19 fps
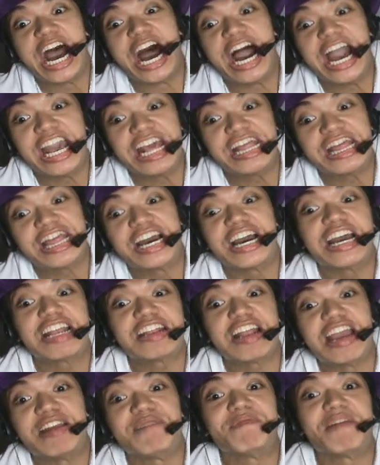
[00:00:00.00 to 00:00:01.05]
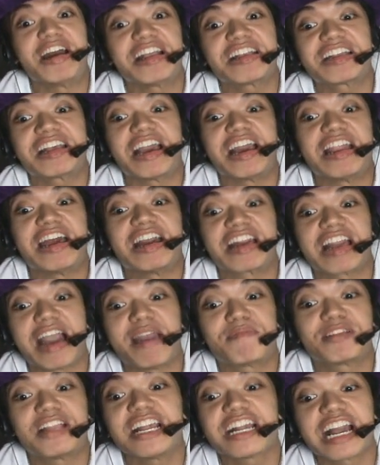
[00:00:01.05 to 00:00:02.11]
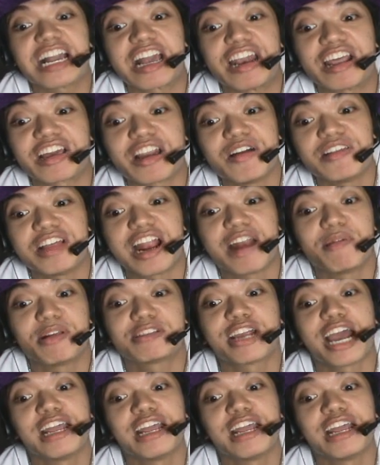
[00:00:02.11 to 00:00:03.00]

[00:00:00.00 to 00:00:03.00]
I thought I'm not gonna. I think I gotta go there. I'm